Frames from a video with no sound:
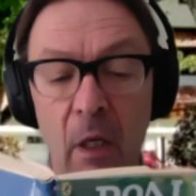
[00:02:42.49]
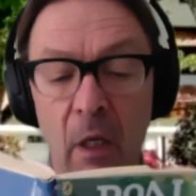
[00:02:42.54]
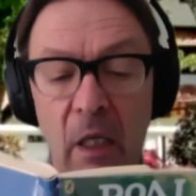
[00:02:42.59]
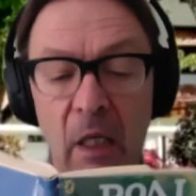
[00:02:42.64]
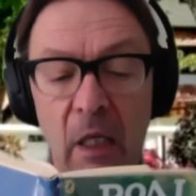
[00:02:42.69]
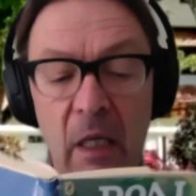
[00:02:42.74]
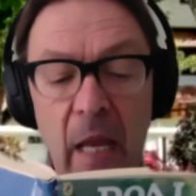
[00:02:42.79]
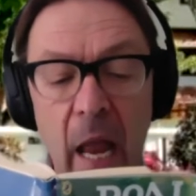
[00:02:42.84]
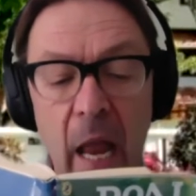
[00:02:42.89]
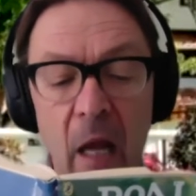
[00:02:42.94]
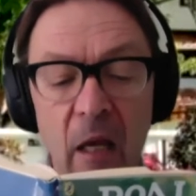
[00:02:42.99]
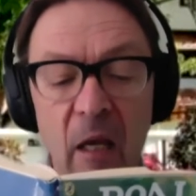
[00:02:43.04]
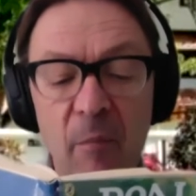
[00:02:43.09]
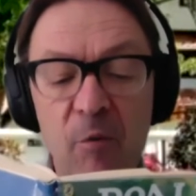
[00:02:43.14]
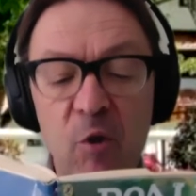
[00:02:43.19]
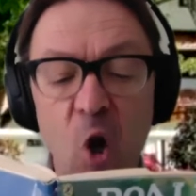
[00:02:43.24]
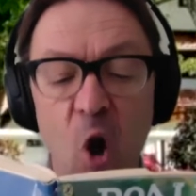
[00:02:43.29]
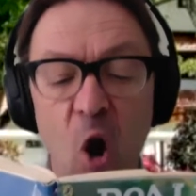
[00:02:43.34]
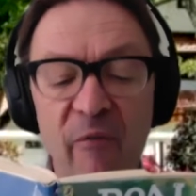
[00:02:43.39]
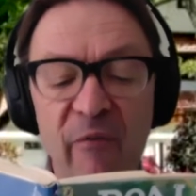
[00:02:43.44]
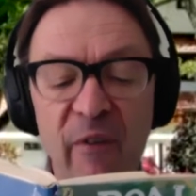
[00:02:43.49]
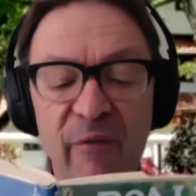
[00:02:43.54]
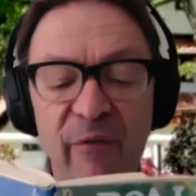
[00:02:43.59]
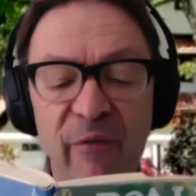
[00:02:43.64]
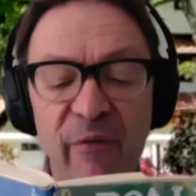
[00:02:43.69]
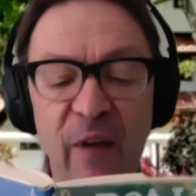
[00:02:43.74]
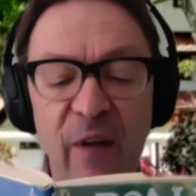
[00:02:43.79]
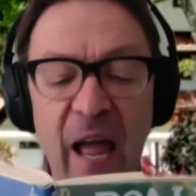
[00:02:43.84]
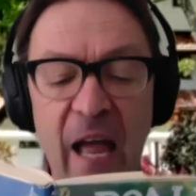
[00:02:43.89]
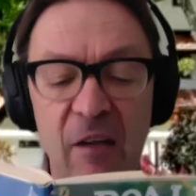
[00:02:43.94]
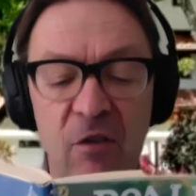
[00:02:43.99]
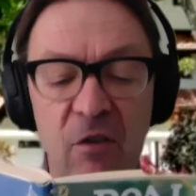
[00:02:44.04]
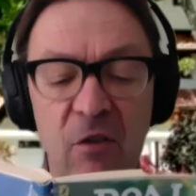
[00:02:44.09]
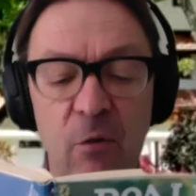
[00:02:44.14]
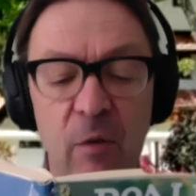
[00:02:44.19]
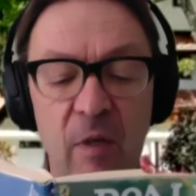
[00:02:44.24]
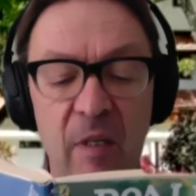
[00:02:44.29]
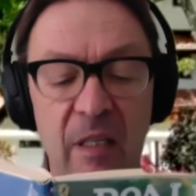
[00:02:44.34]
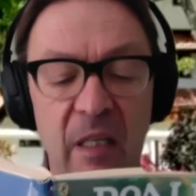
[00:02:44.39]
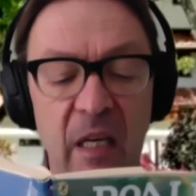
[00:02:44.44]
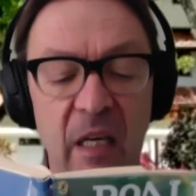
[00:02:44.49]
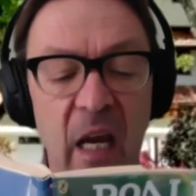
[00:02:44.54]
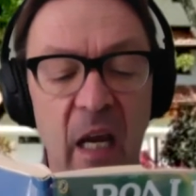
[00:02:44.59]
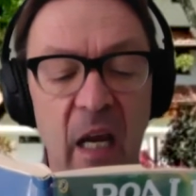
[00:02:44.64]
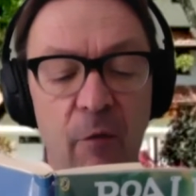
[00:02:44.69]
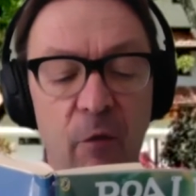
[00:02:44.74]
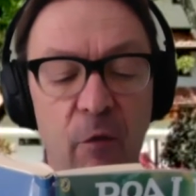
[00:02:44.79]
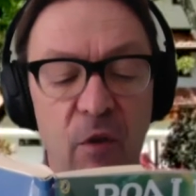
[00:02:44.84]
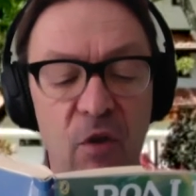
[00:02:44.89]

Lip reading: He galloped off fast to his cave